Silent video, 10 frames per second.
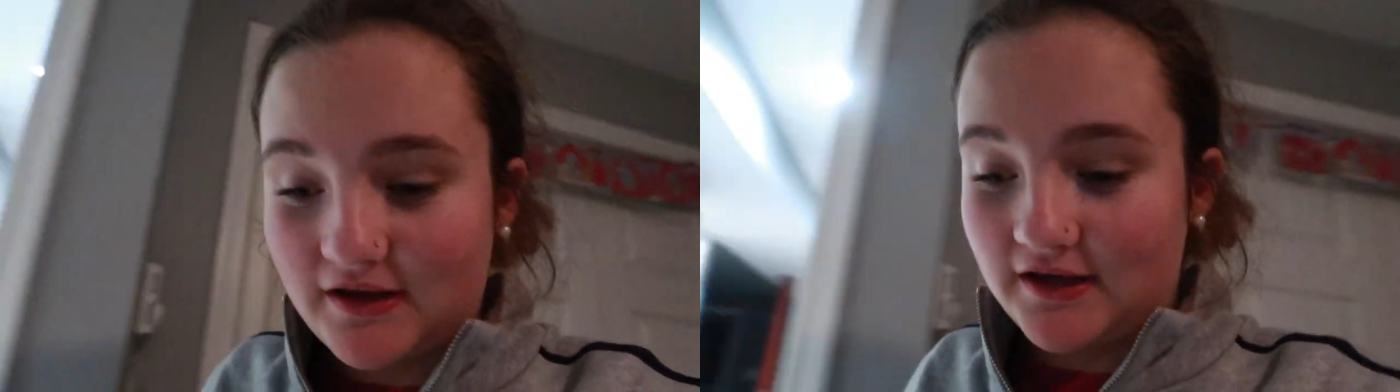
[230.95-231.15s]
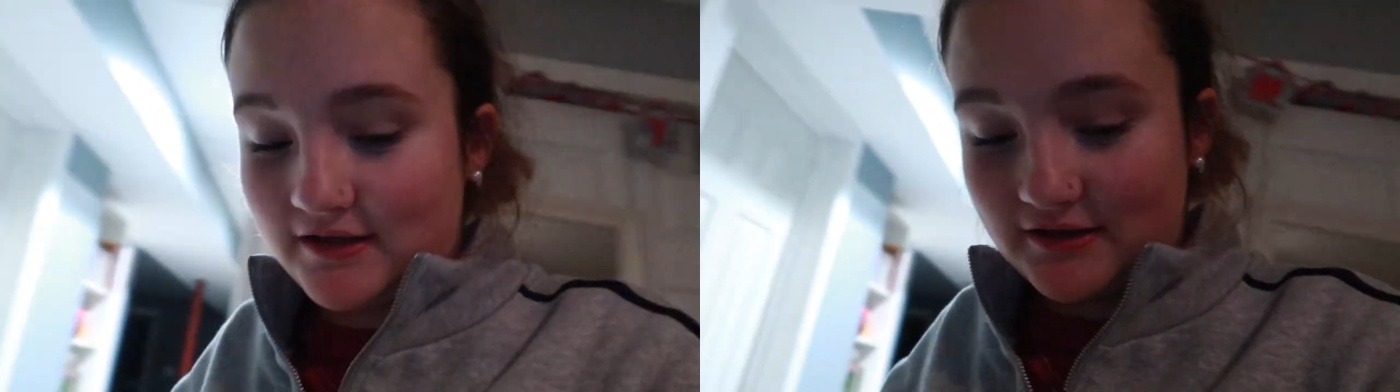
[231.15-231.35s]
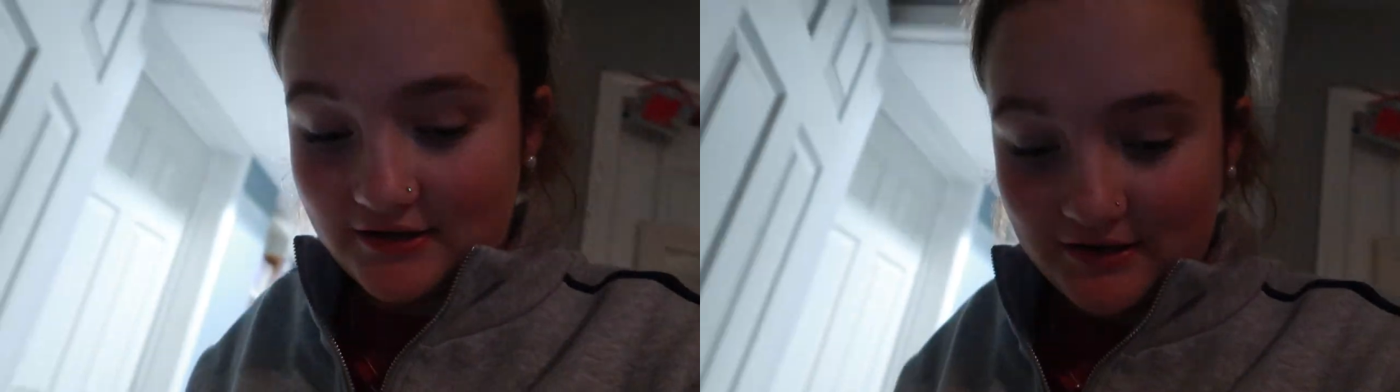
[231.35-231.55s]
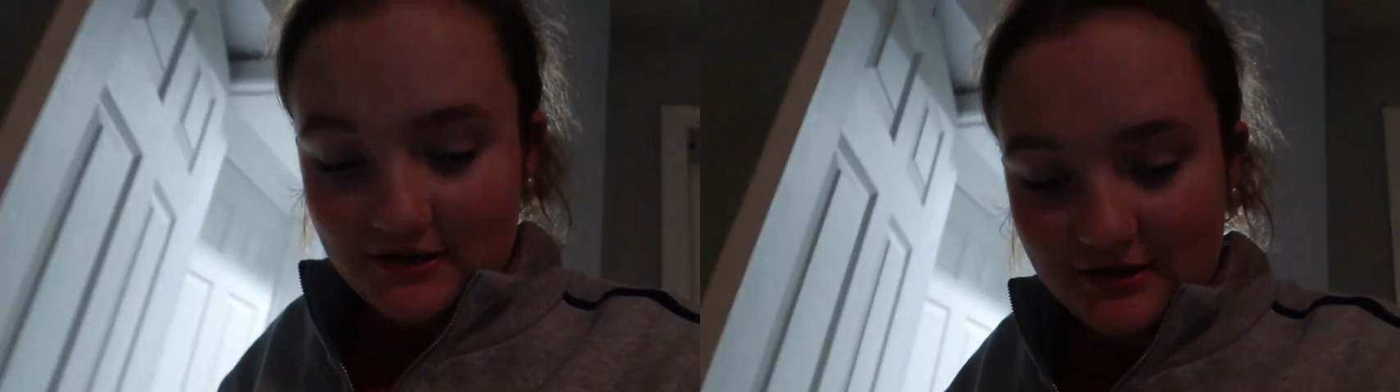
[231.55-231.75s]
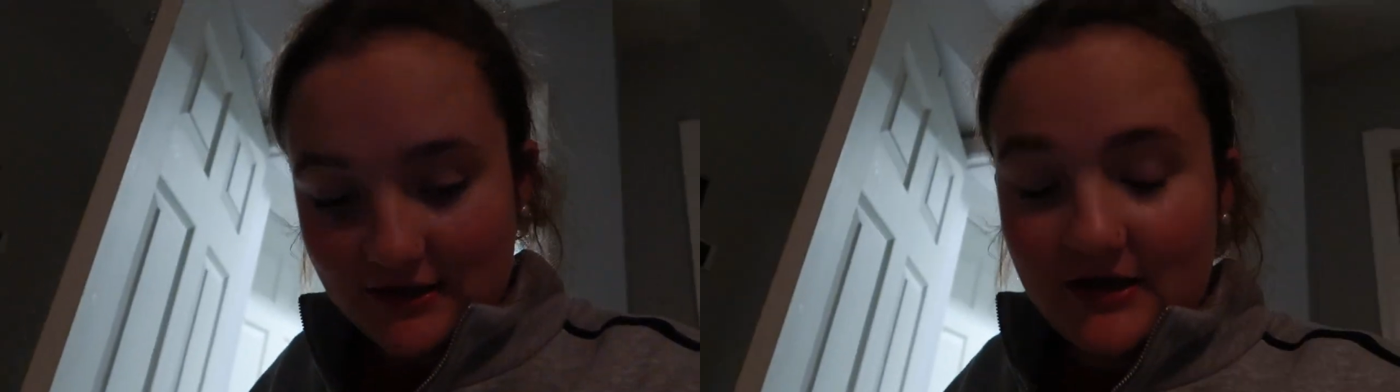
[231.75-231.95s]
and
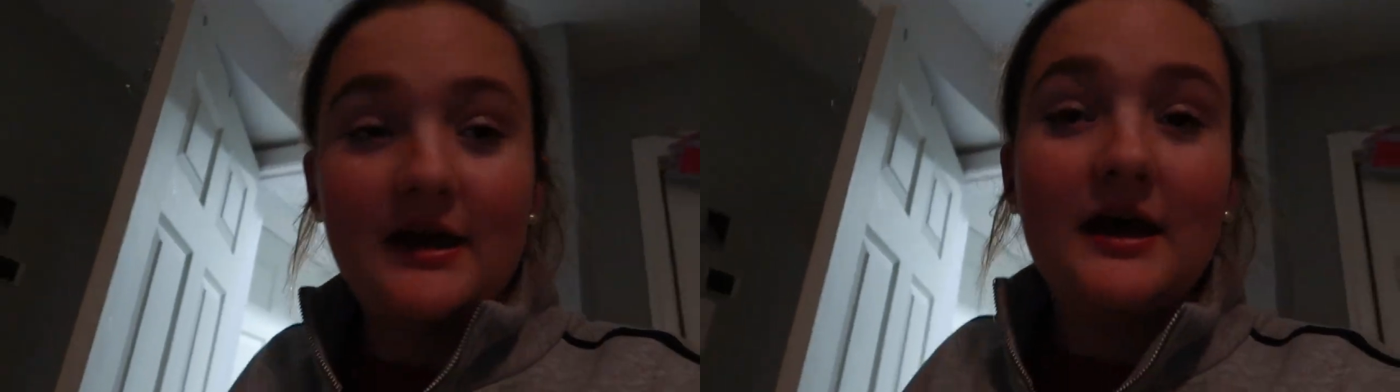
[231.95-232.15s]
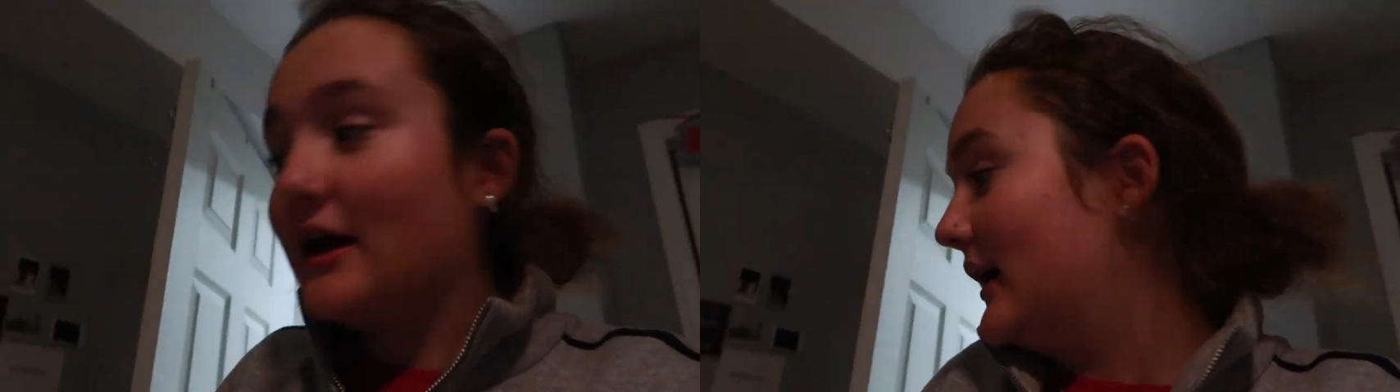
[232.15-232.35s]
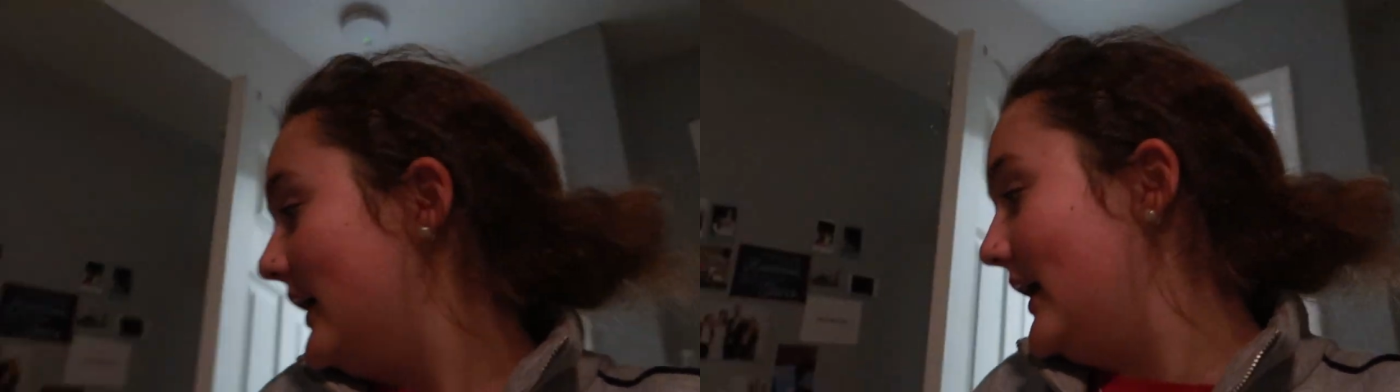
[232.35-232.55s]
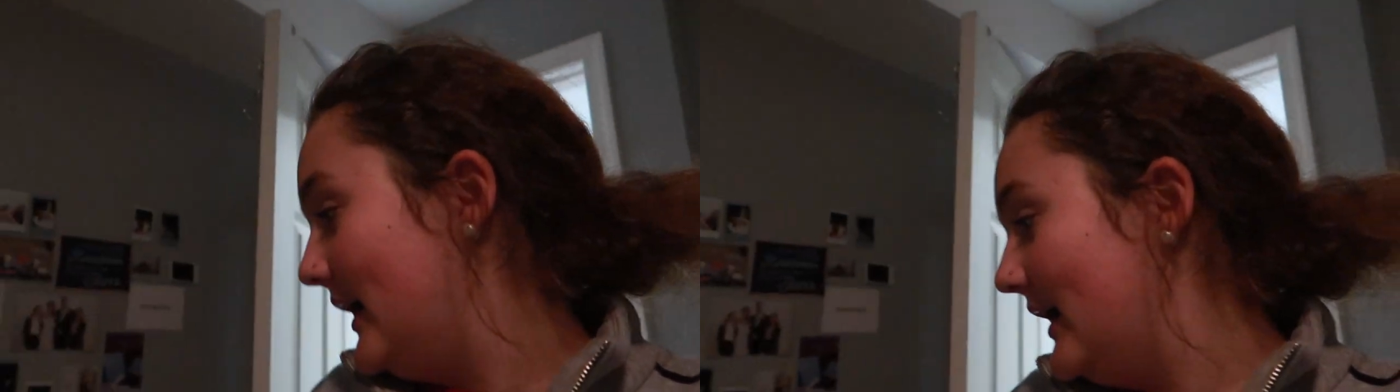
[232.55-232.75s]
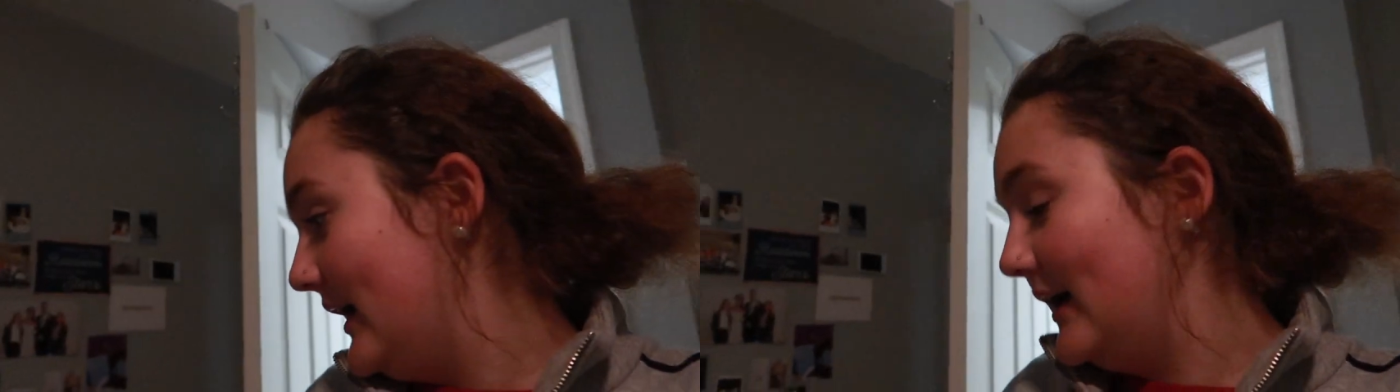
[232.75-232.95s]

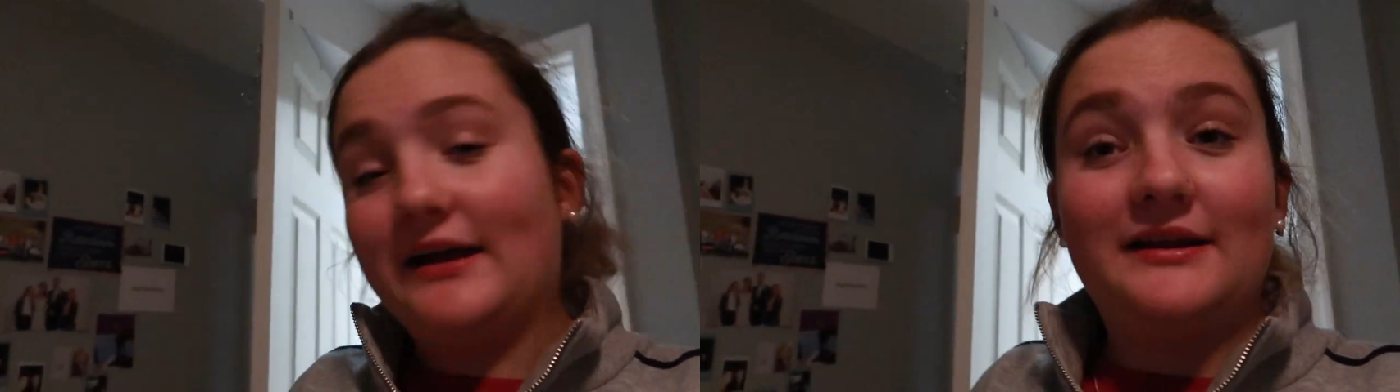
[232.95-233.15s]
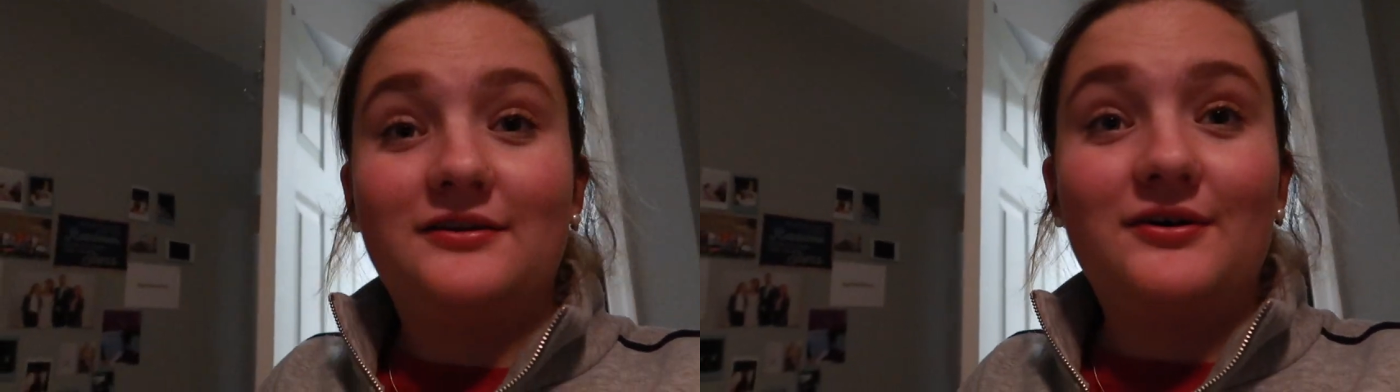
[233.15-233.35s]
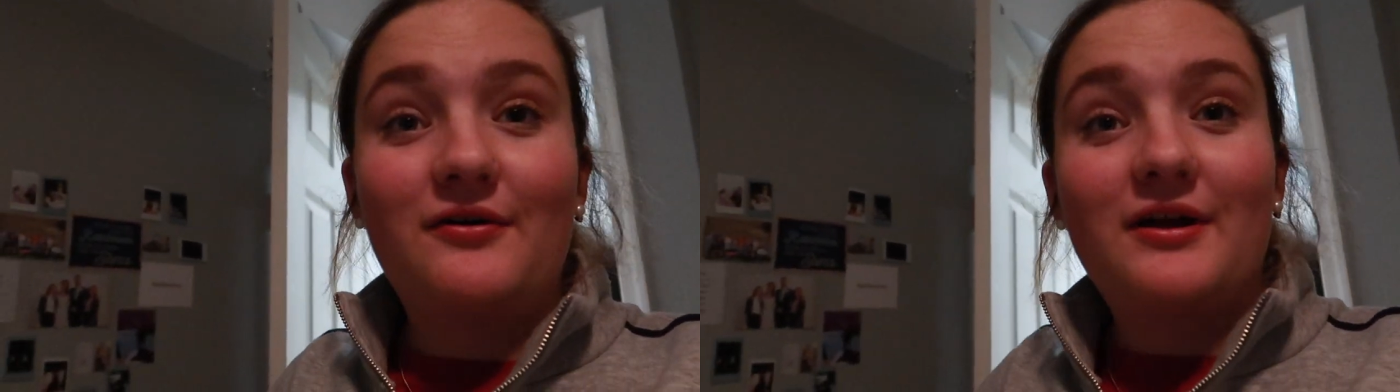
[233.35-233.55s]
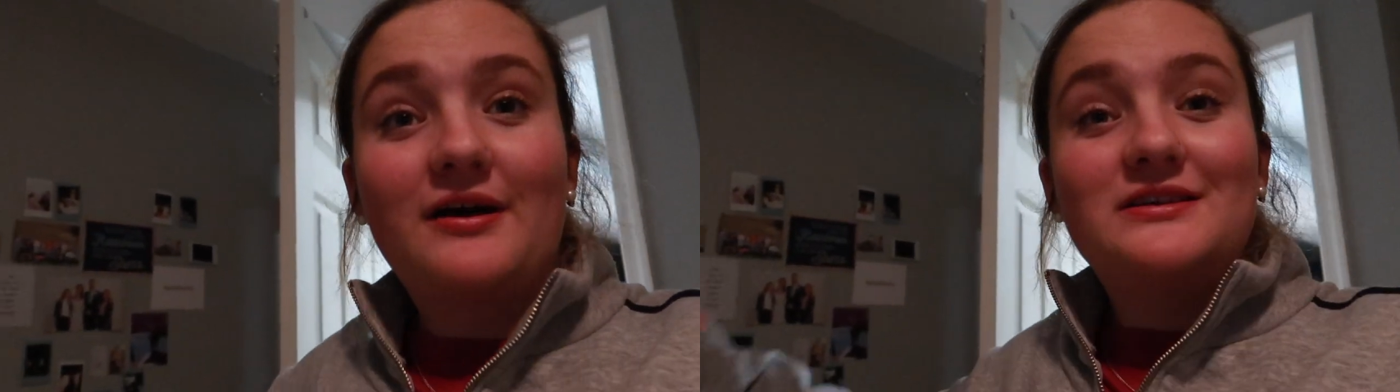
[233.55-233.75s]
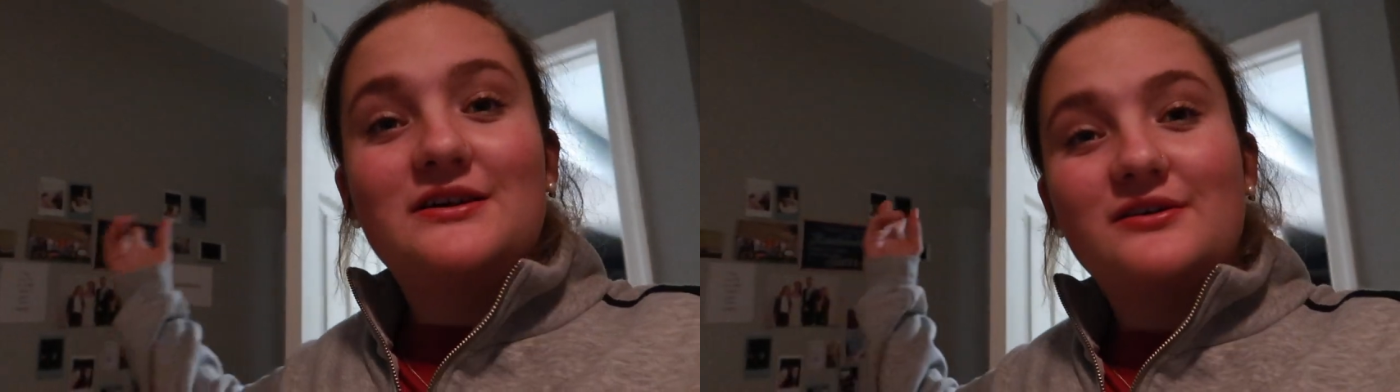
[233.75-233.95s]
I need to go
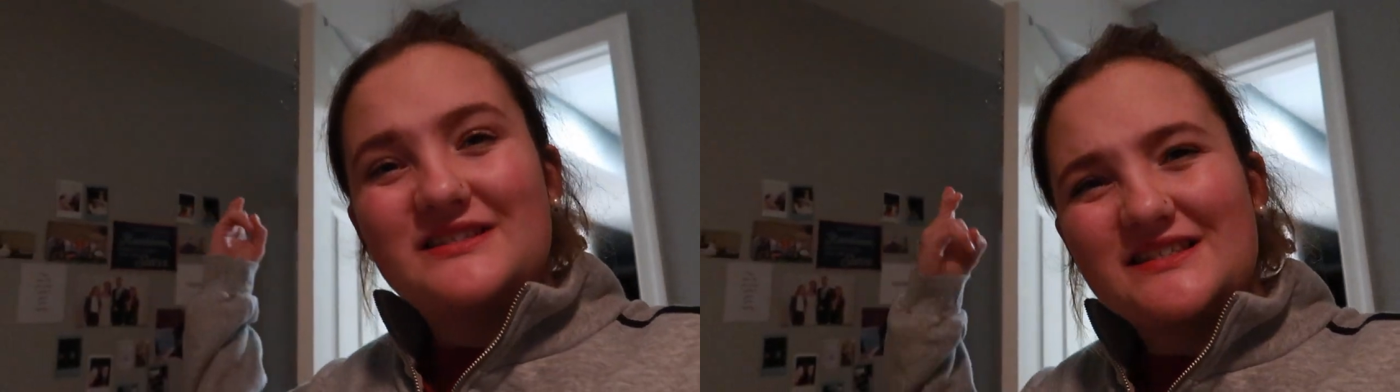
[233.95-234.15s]
now so